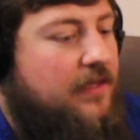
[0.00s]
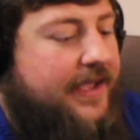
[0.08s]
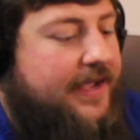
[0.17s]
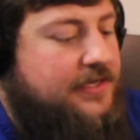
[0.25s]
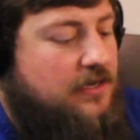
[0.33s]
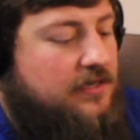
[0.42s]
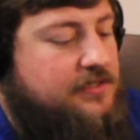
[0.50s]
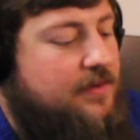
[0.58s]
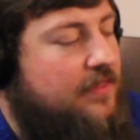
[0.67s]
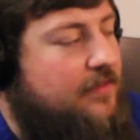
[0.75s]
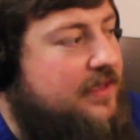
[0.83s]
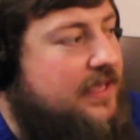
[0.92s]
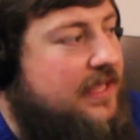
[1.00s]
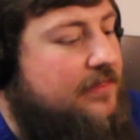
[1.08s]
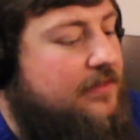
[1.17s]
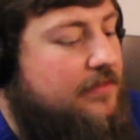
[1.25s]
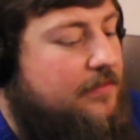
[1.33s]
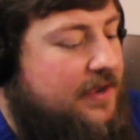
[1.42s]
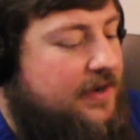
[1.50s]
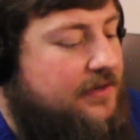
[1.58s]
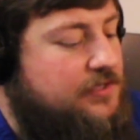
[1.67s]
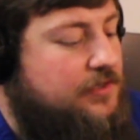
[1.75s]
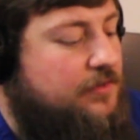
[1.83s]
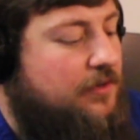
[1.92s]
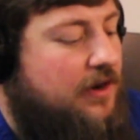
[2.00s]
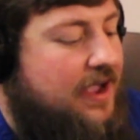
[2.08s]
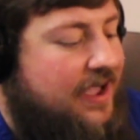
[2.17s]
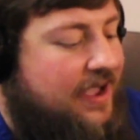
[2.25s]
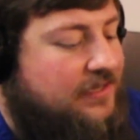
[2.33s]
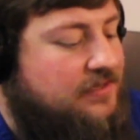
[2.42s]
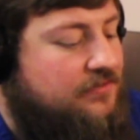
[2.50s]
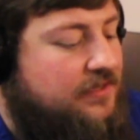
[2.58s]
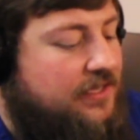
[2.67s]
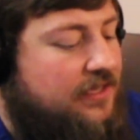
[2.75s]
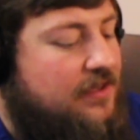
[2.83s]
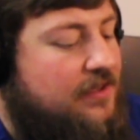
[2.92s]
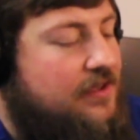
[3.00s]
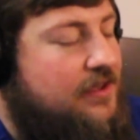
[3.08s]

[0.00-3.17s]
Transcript: Like I talked about at the beginning, they're the parents who are actively